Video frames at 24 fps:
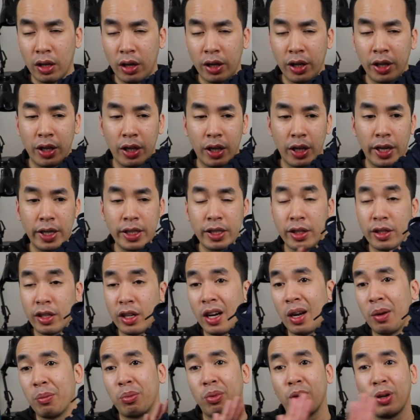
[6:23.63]
any ladies out there,
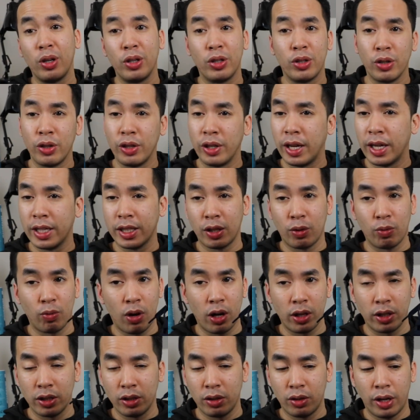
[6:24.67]
I'm pretty sure you guys can
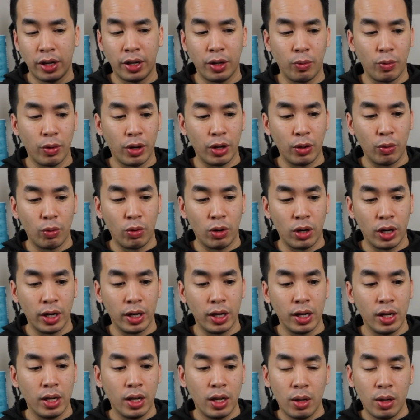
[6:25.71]
rock this any way you want.